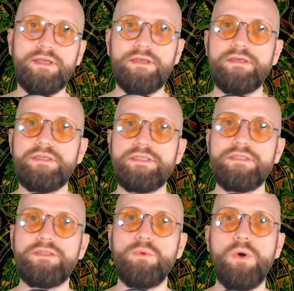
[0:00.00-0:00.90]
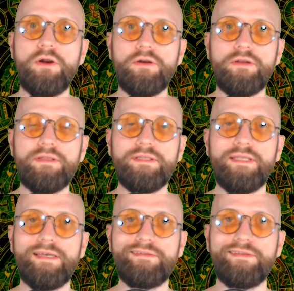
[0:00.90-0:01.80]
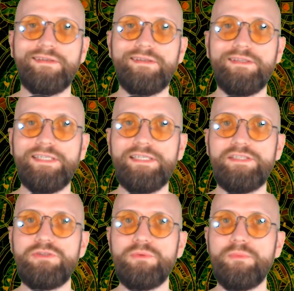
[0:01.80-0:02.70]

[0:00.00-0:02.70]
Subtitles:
is the one that leads to